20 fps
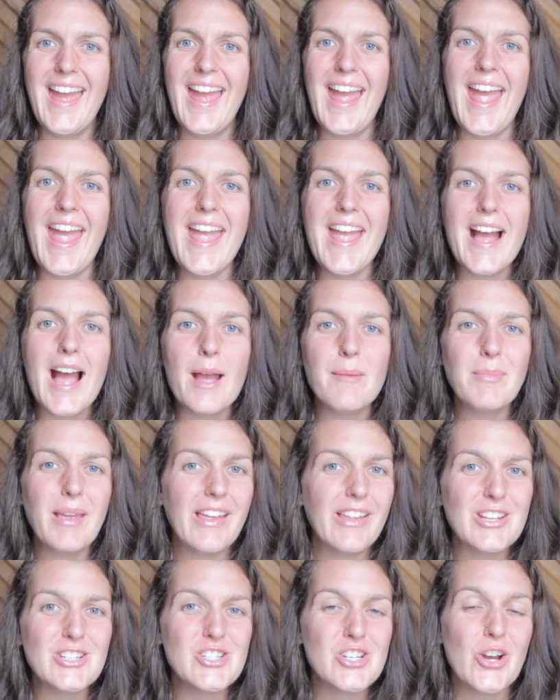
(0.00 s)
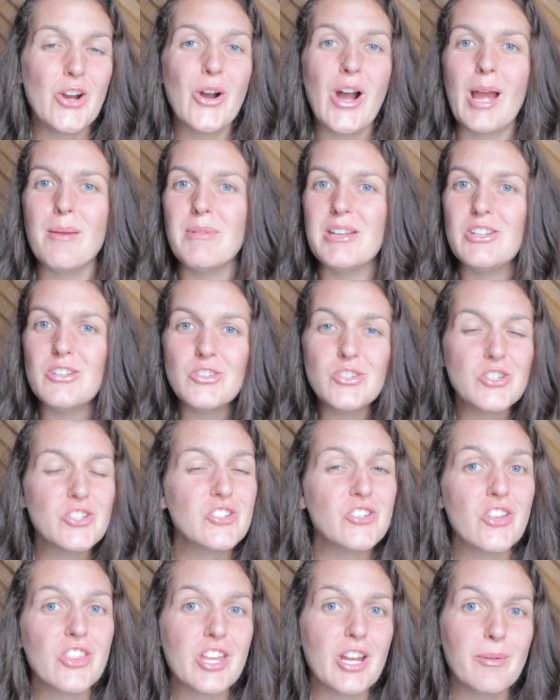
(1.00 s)
Hey, I'm Kelly Jo. I'm a
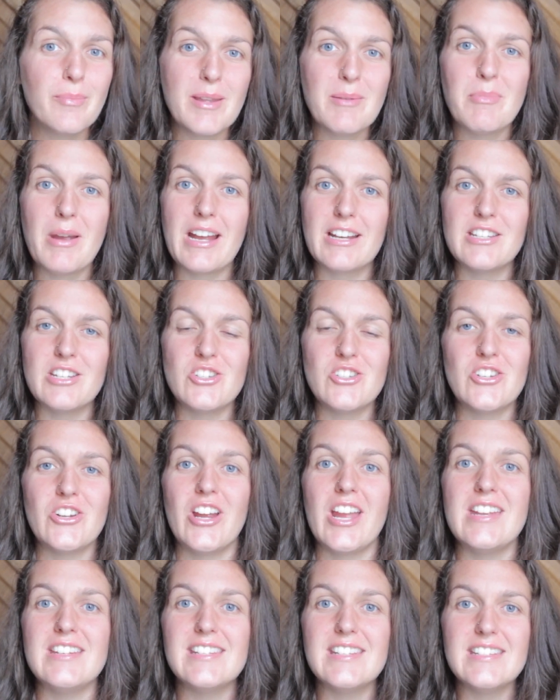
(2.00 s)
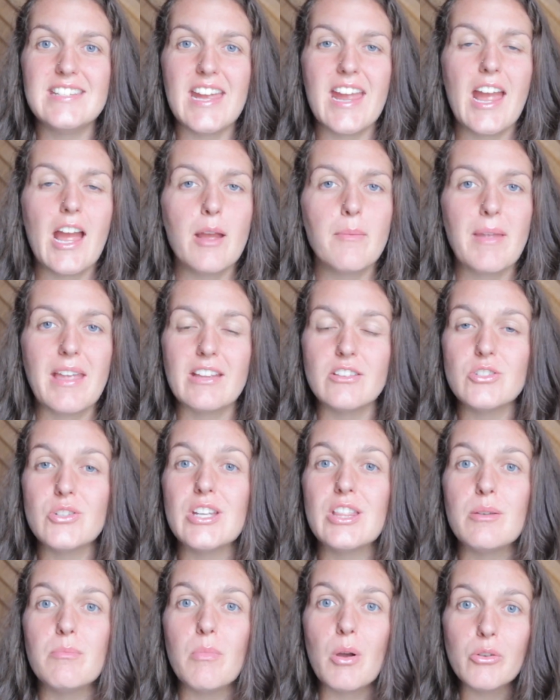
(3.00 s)
nutritional therapy practitioner, and today I'm
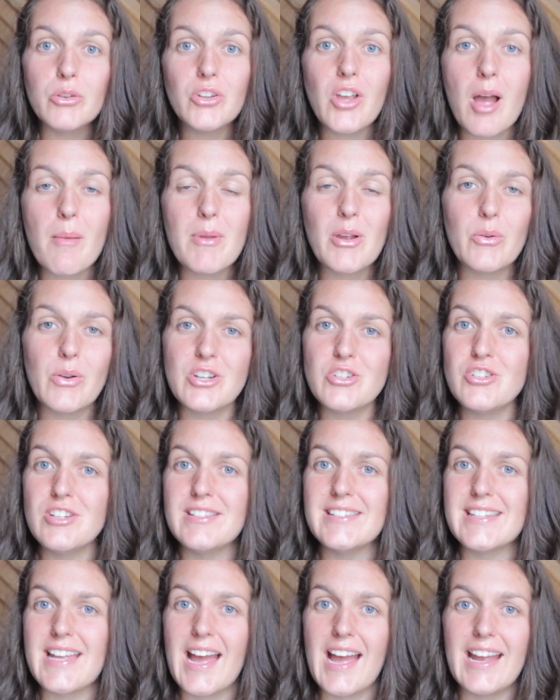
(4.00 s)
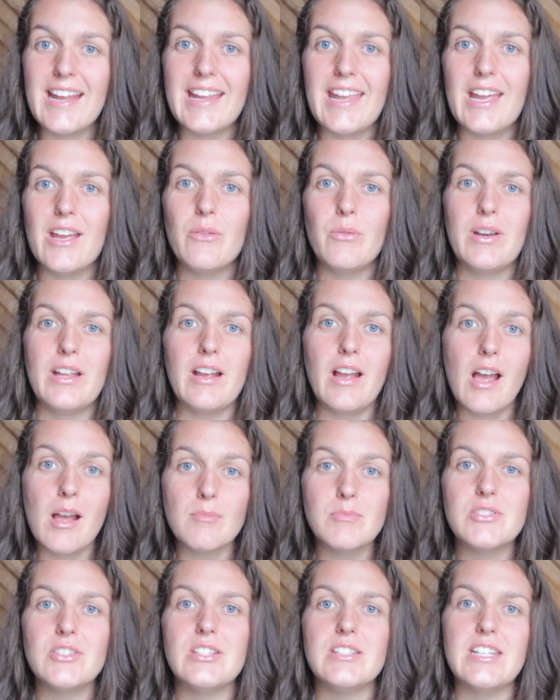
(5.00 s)
answering the most common questions I get when it
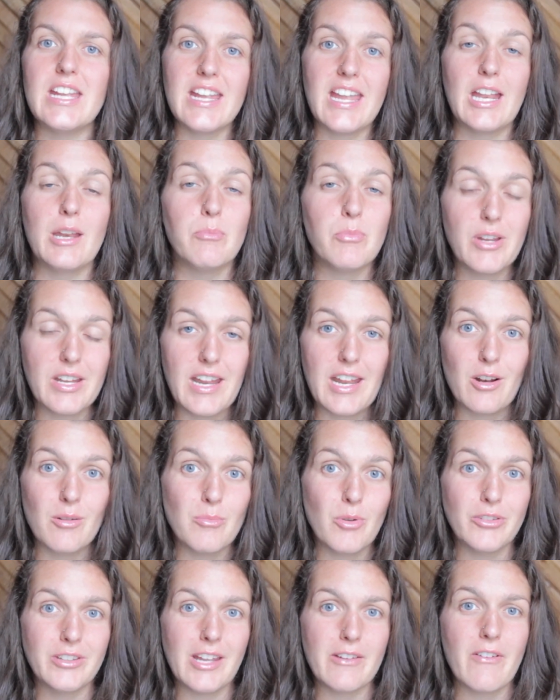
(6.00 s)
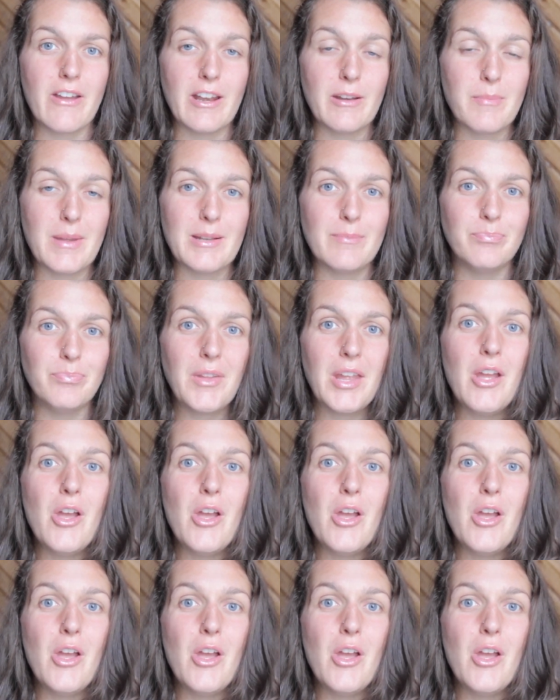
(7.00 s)
comes to taking a prenatal multivitamin.